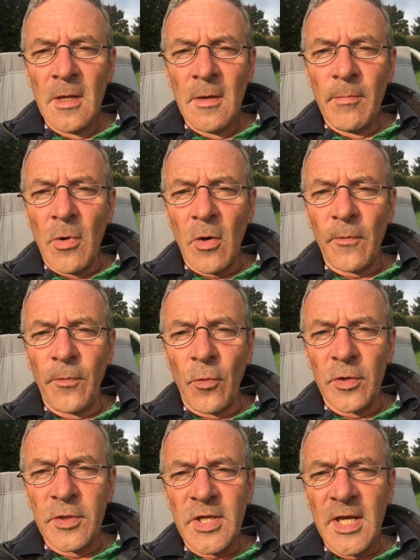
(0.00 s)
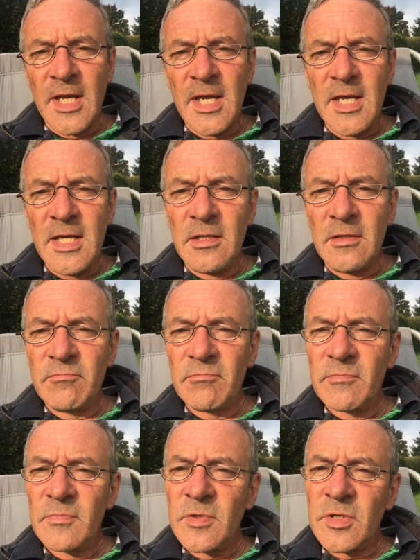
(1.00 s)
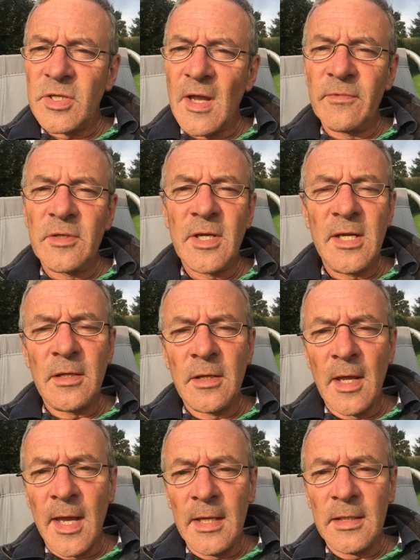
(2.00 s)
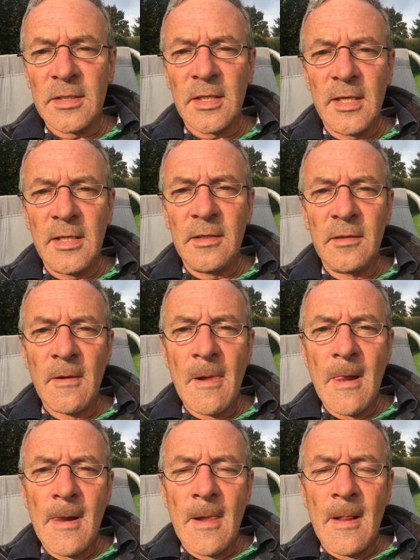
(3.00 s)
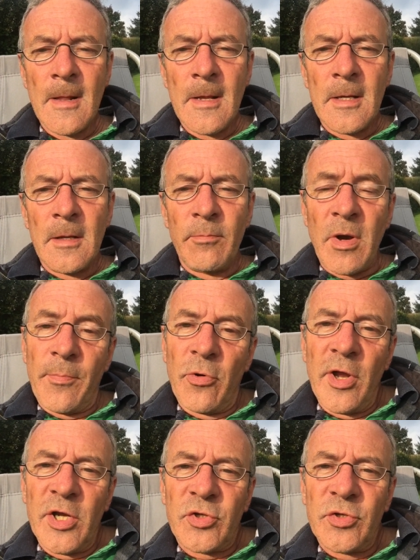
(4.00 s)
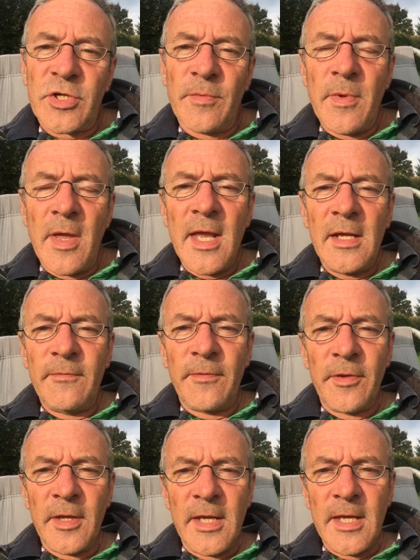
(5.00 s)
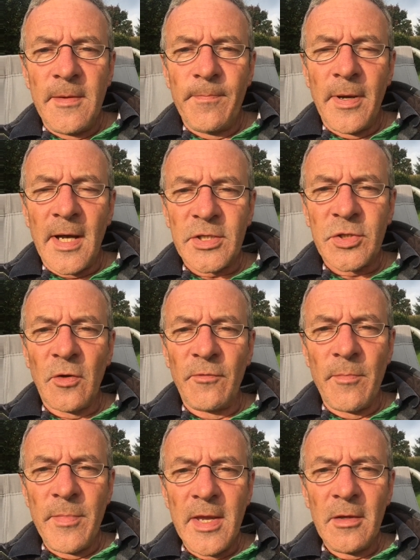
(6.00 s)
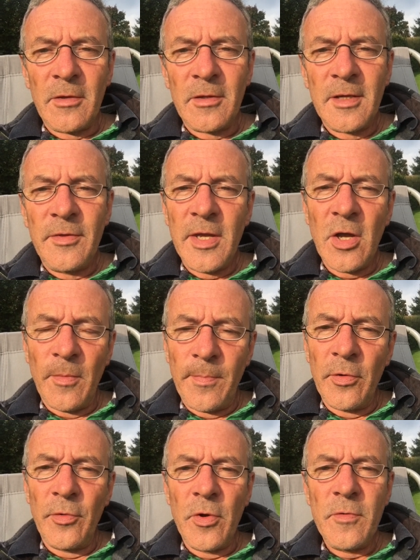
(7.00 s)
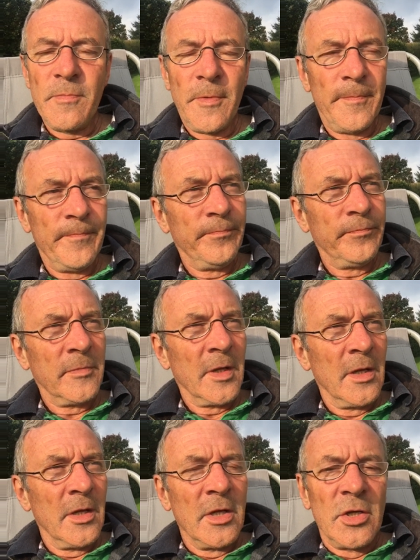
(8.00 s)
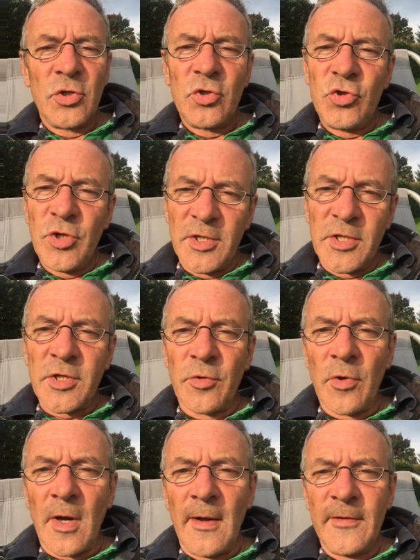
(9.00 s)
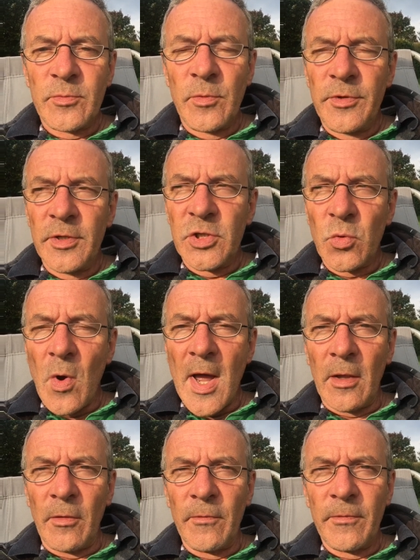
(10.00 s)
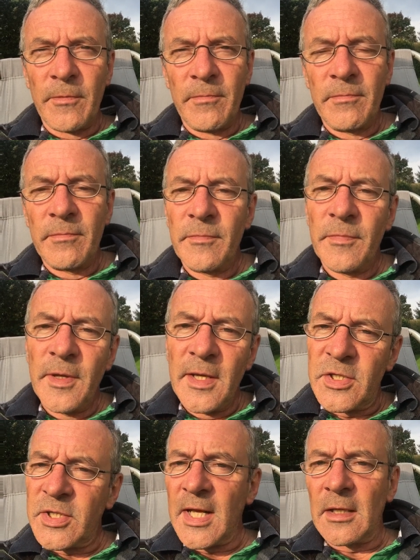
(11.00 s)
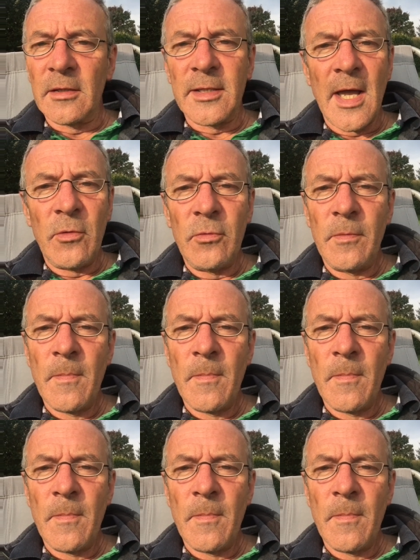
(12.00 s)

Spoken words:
Mark 14, 17 and 18, preparations are made for the Passover meal in the upper room. Jesus arrives with the 12. They settle down,